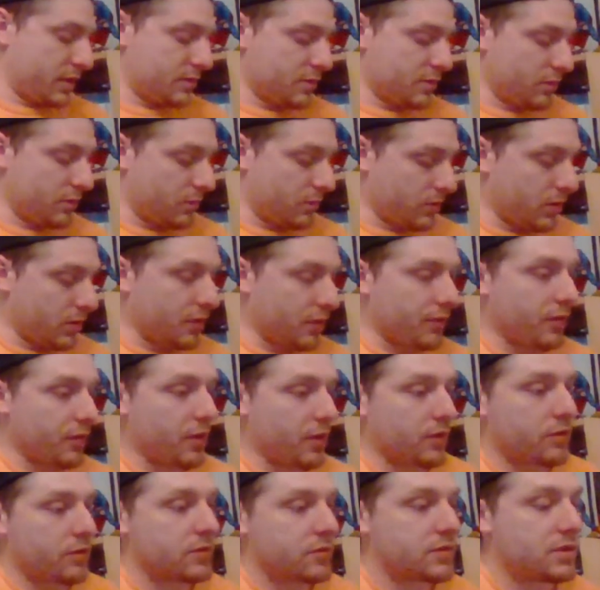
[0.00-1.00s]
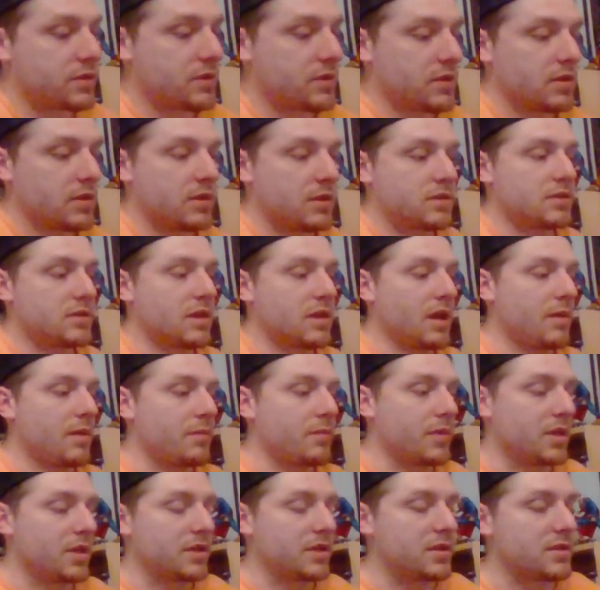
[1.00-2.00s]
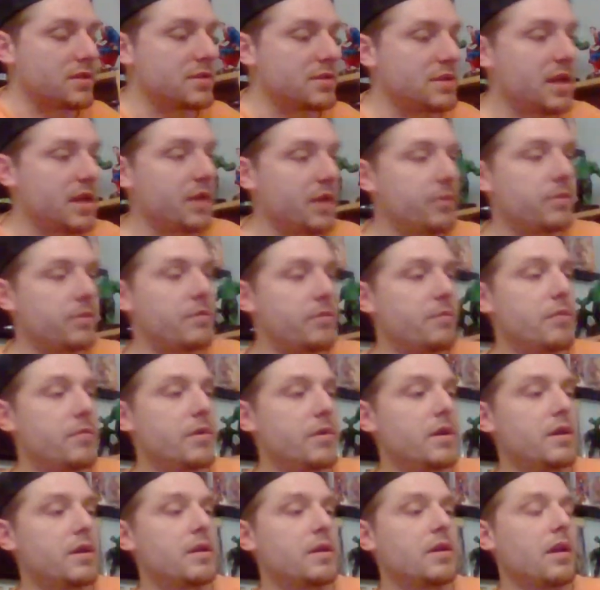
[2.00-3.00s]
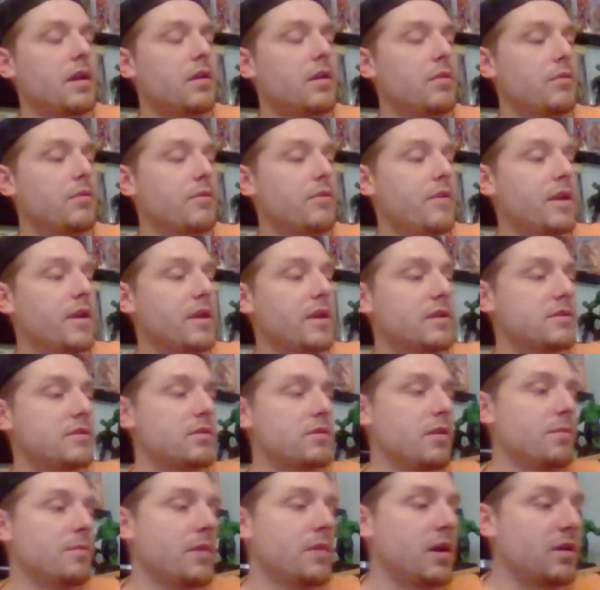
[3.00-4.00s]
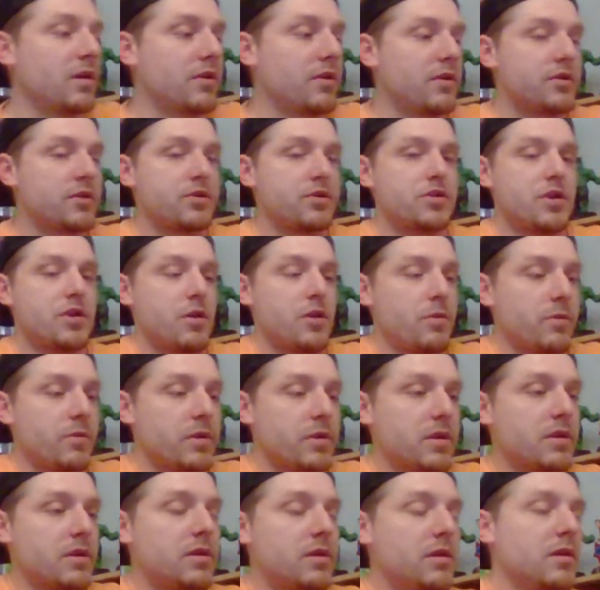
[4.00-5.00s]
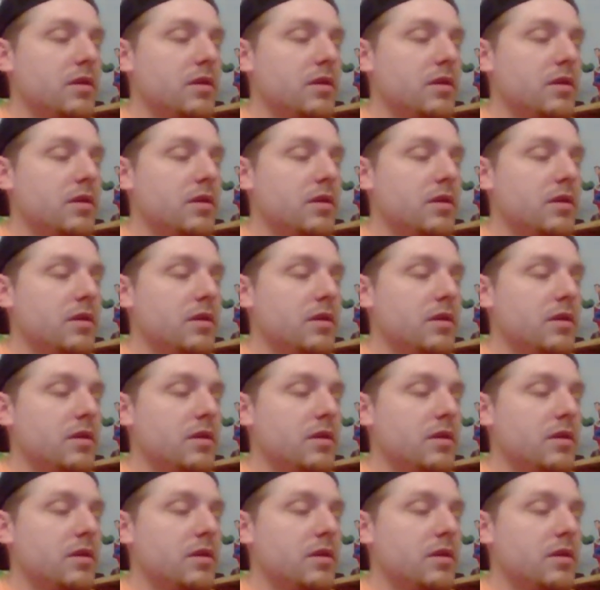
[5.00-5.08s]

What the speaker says: So one of those is not meant to stay with me, I don't think. So I'm not going to show it.